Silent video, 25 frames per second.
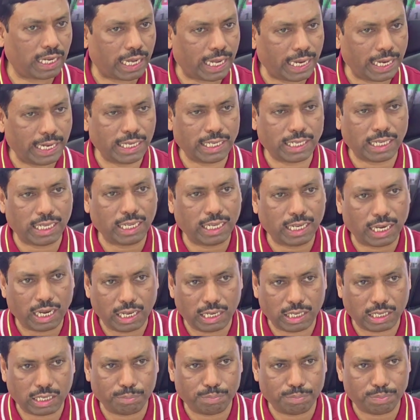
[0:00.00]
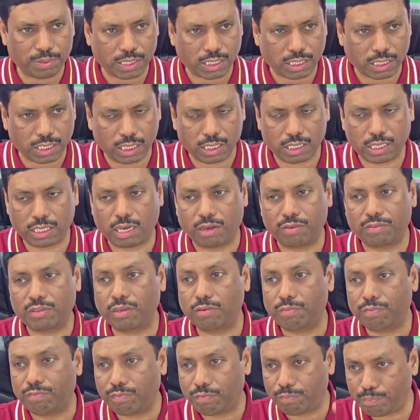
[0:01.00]
80-90% of
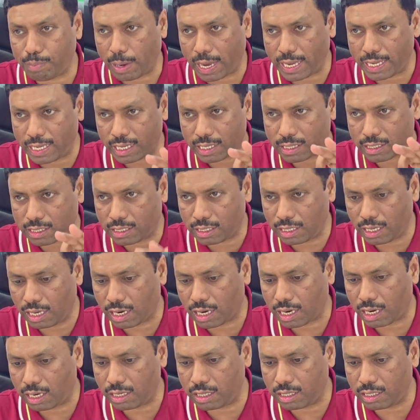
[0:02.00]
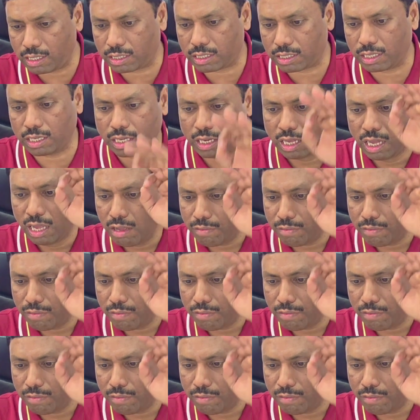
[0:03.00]
the pyrexia condition,